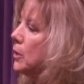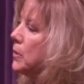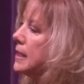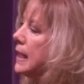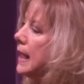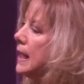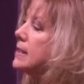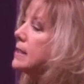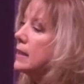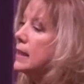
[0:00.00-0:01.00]
it was
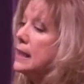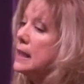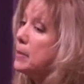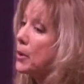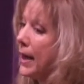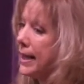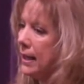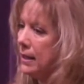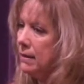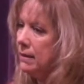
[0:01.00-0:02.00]
instantly liberating,